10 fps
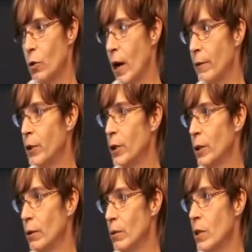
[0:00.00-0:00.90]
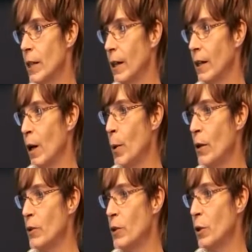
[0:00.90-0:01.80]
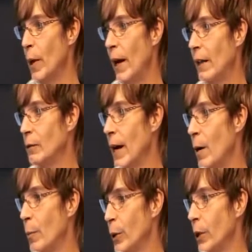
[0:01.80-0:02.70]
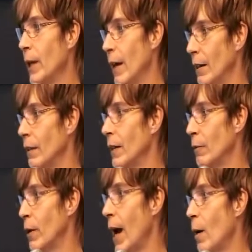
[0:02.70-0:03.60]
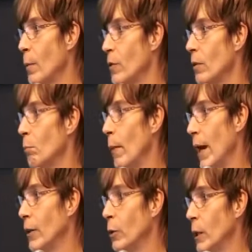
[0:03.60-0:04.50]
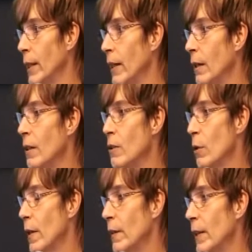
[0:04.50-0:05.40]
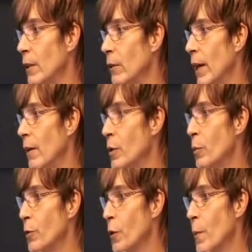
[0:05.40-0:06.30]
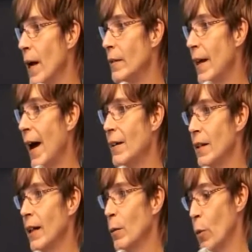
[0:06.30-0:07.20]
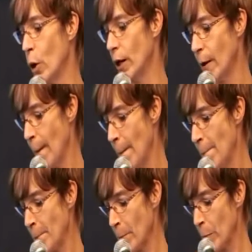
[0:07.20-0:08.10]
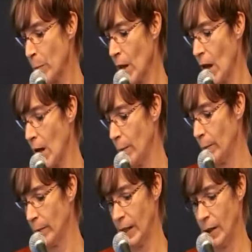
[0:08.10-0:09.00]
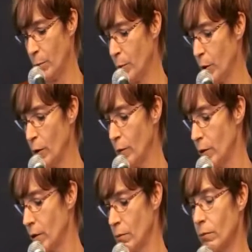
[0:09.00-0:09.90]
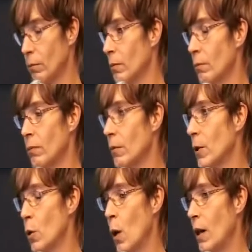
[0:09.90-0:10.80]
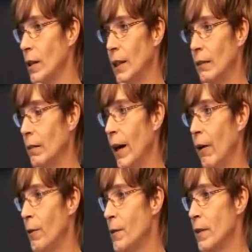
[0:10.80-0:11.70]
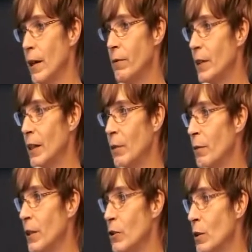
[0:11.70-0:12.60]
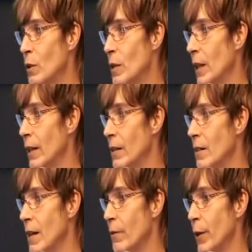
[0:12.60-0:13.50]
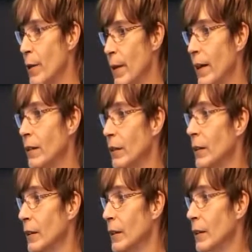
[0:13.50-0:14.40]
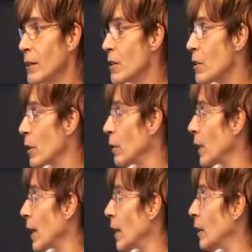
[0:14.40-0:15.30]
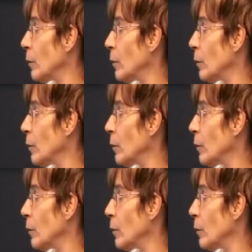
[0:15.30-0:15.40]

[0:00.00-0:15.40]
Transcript: drive your skid up onto the pallet wrapper and it wraps manually so that they don't have to perform that task anymore. It improves quality, health, safety, efficiency. It does everything. So